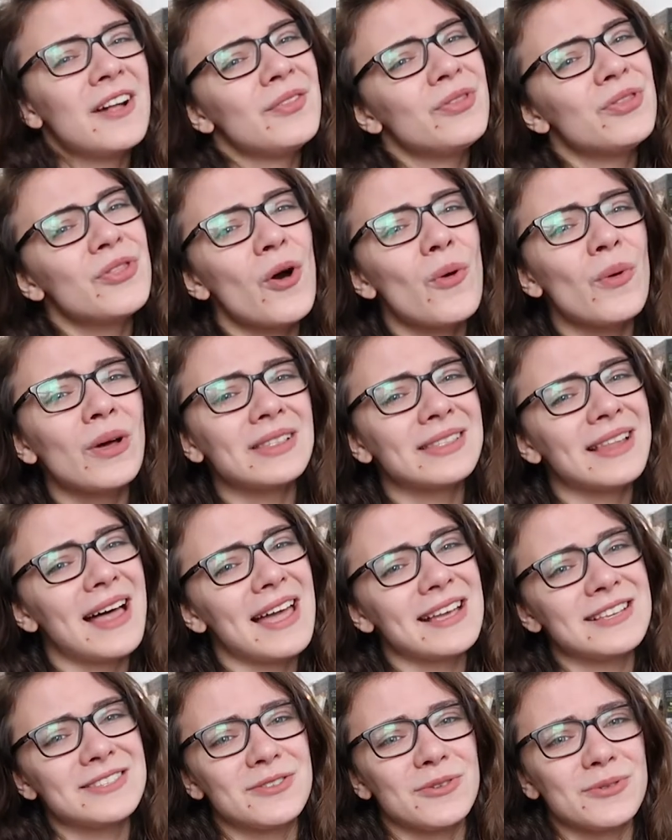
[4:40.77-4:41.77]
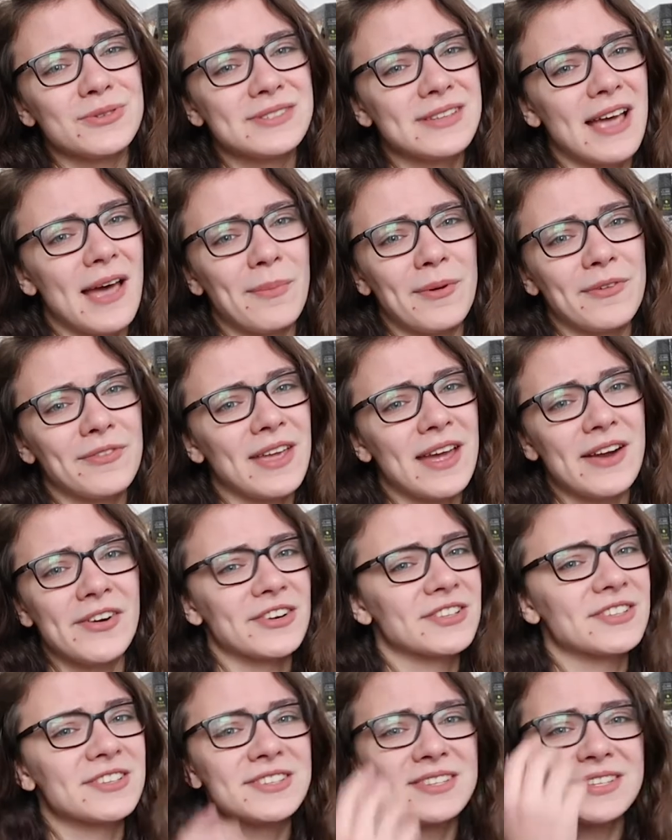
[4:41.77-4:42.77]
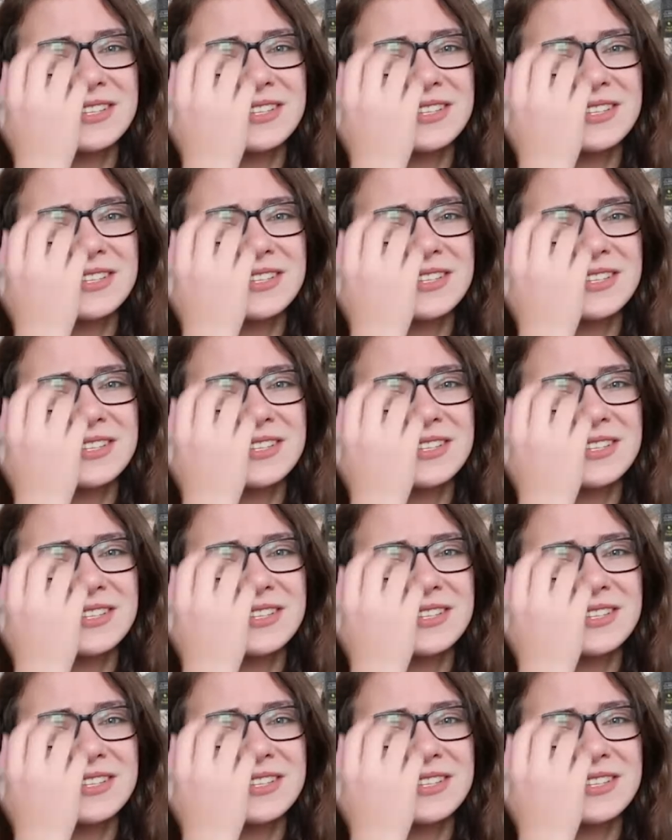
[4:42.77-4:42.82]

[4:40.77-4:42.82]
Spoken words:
no one likes those type of characters.